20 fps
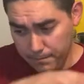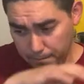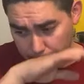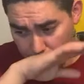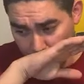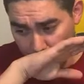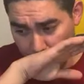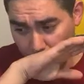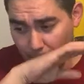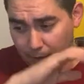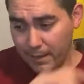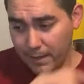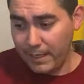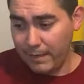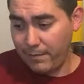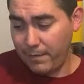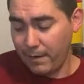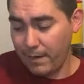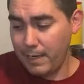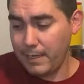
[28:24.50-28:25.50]
Before I leave
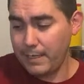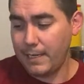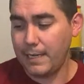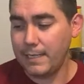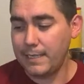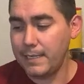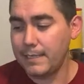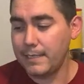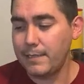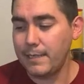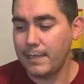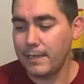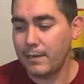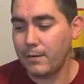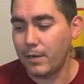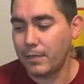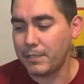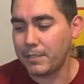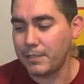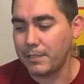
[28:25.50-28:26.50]
here, I did see a
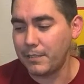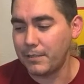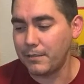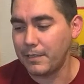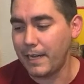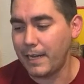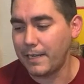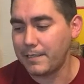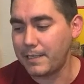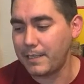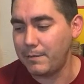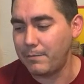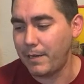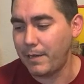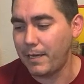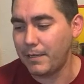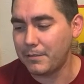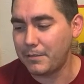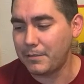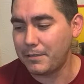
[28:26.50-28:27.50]
question here asking
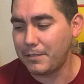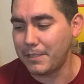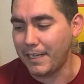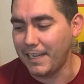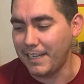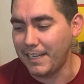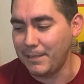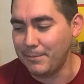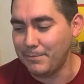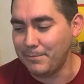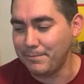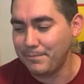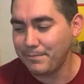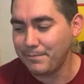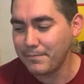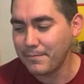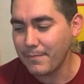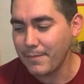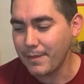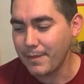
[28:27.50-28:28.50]
about
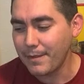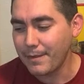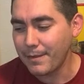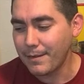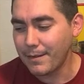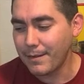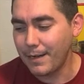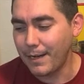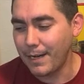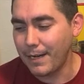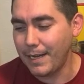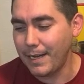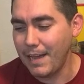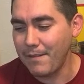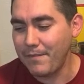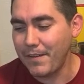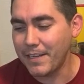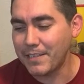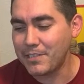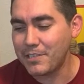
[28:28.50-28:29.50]

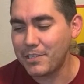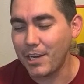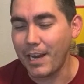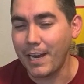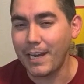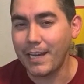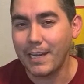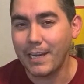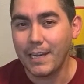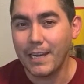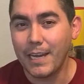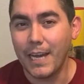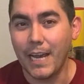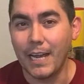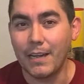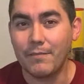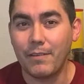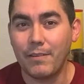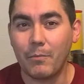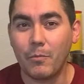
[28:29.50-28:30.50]
FSJ,
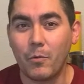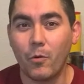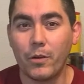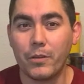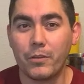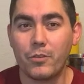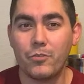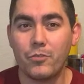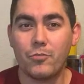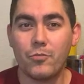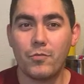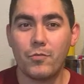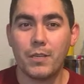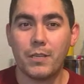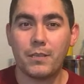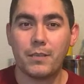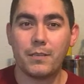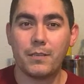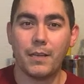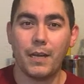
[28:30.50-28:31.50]
if I'm going to do
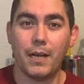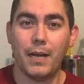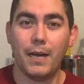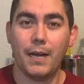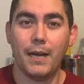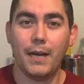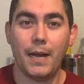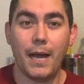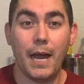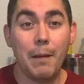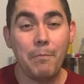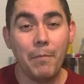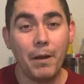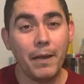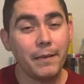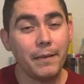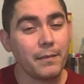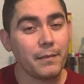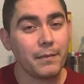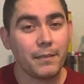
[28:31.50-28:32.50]
it. I
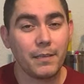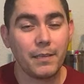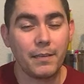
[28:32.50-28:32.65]
might,